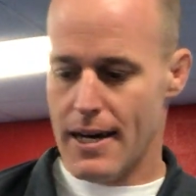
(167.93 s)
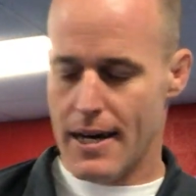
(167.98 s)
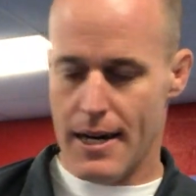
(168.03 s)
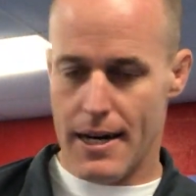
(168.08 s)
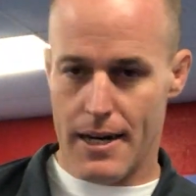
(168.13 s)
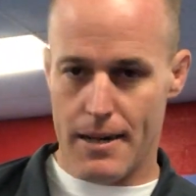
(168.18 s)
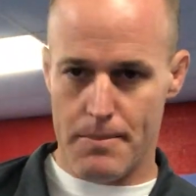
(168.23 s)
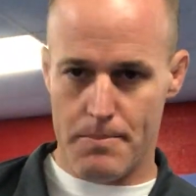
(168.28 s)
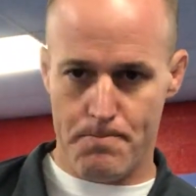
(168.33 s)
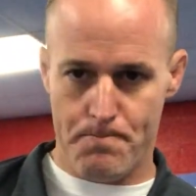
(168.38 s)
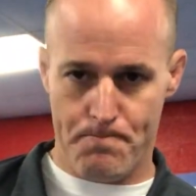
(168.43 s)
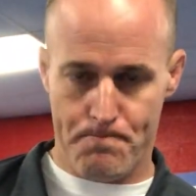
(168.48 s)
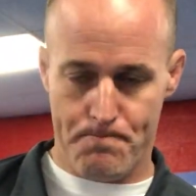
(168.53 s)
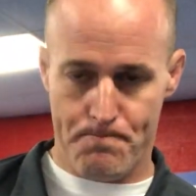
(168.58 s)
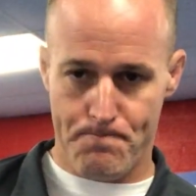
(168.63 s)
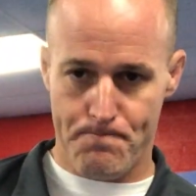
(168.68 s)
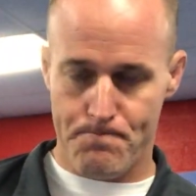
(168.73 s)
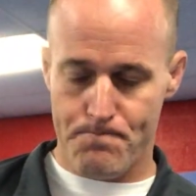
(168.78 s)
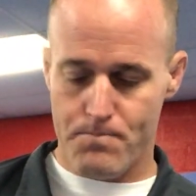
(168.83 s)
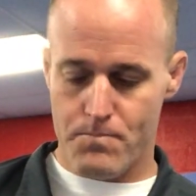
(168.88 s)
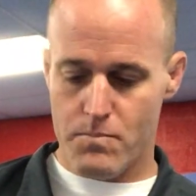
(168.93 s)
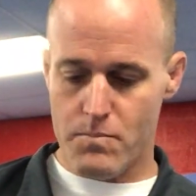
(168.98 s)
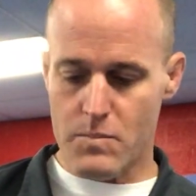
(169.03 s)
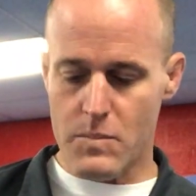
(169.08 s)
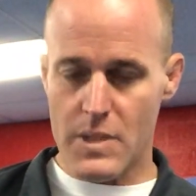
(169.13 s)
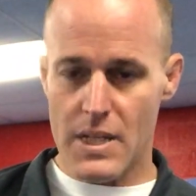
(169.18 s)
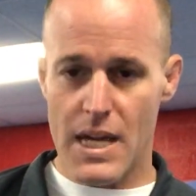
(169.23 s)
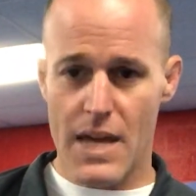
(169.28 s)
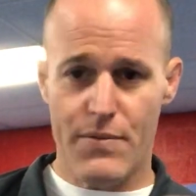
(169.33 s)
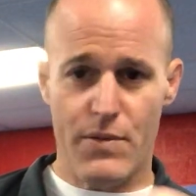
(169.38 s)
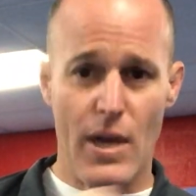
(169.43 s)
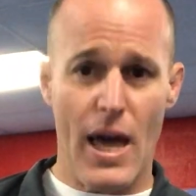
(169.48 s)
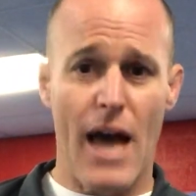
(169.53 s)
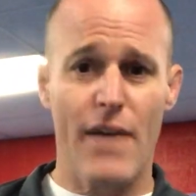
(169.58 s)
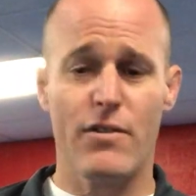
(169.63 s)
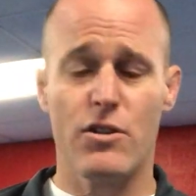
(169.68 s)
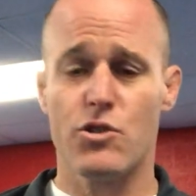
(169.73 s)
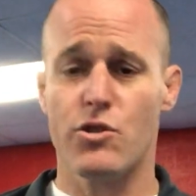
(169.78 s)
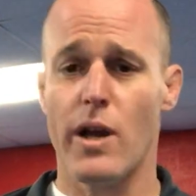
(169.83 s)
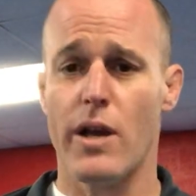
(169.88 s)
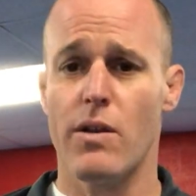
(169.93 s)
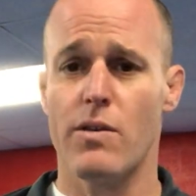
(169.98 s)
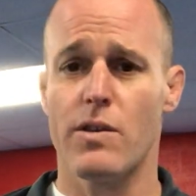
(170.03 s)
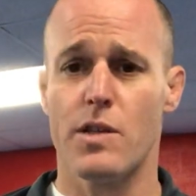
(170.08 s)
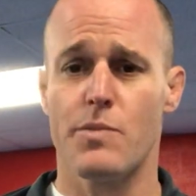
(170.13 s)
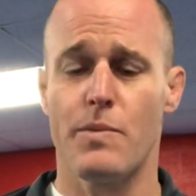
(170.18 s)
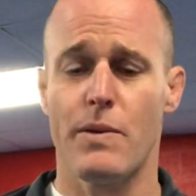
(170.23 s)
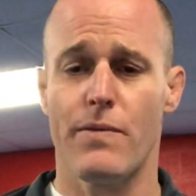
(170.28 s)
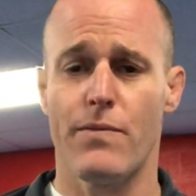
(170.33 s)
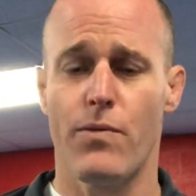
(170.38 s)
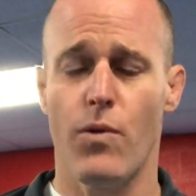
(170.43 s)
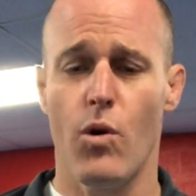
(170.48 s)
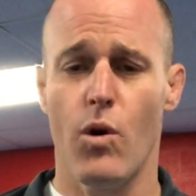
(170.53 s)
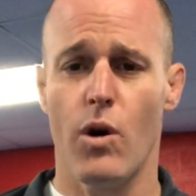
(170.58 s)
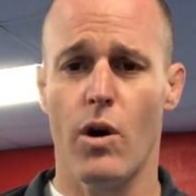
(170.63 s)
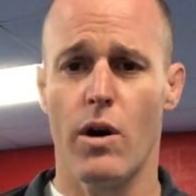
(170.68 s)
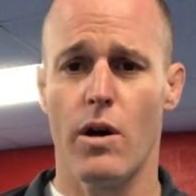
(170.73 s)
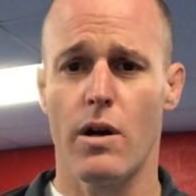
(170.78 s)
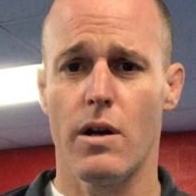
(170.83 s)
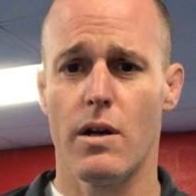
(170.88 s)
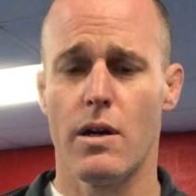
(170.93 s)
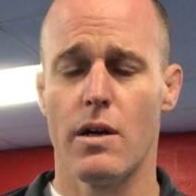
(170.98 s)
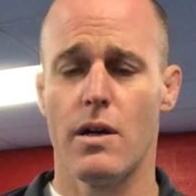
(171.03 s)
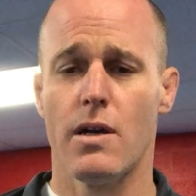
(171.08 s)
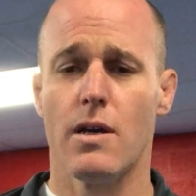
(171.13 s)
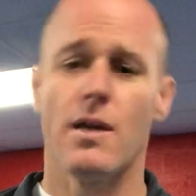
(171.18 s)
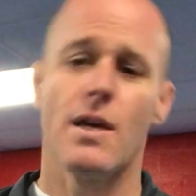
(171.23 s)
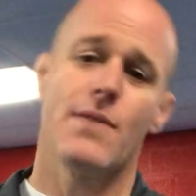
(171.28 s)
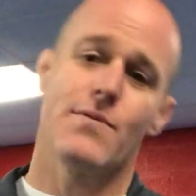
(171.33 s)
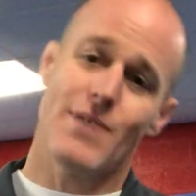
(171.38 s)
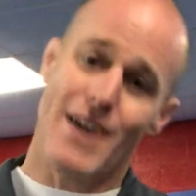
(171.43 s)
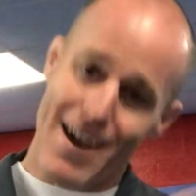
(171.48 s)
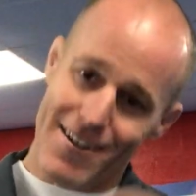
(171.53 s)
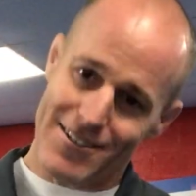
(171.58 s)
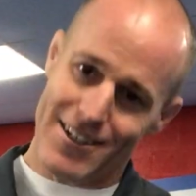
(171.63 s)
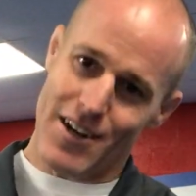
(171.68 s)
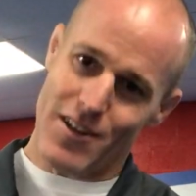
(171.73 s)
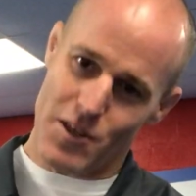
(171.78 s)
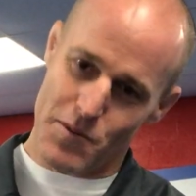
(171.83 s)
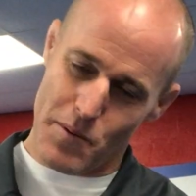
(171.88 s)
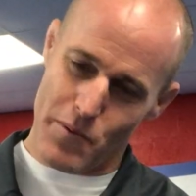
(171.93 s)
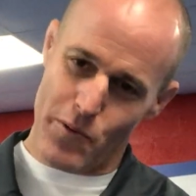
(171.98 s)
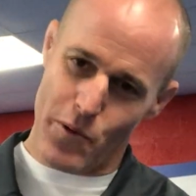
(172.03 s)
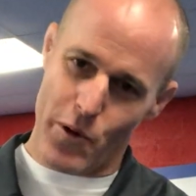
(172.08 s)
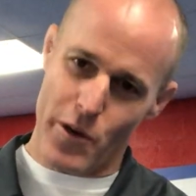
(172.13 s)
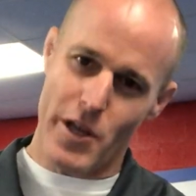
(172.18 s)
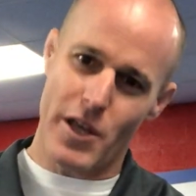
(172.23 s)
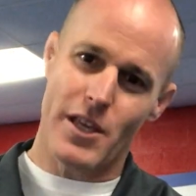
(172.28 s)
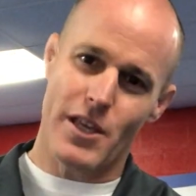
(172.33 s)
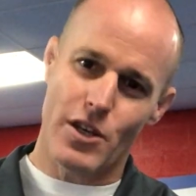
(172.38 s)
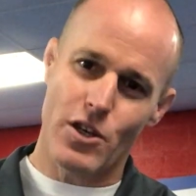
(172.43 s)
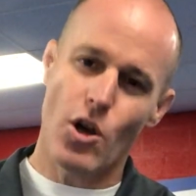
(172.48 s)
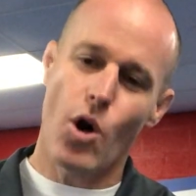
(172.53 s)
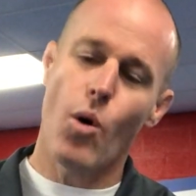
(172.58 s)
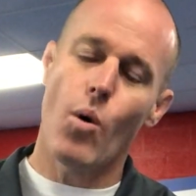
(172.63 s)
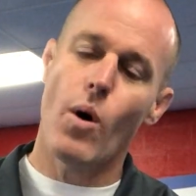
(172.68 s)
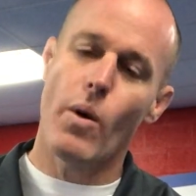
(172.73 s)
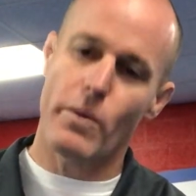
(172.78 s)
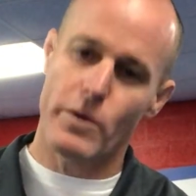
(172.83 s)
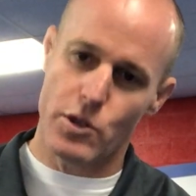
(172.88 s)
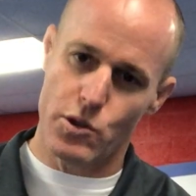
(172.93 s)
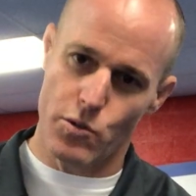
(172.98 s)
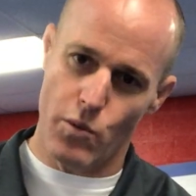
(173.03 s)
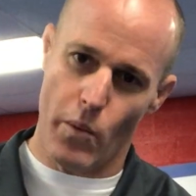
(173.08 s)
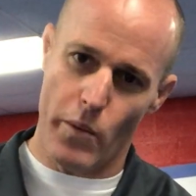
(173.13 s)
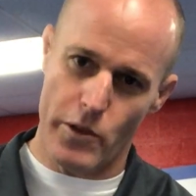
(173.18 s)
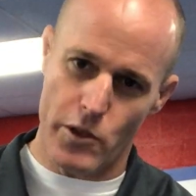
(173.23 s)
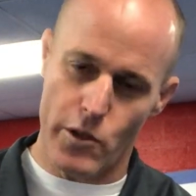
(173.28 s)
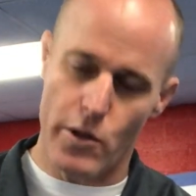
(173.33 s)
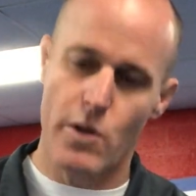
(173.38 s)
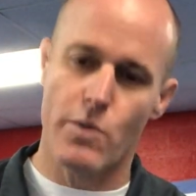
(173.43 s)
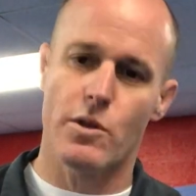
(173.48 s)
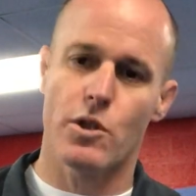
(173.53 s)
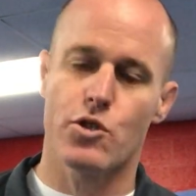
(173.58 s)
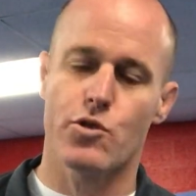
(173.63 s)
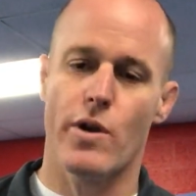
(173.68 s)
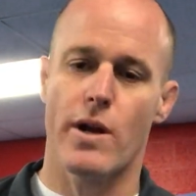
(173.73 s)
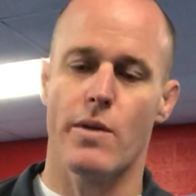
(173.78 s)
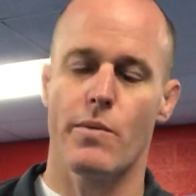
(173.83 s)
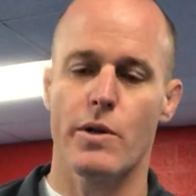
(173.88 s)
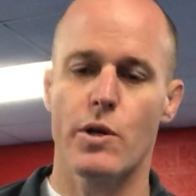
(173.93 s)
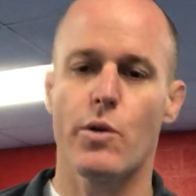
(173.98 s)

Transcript: If you haven't trained with us before, you know what we do here with the training.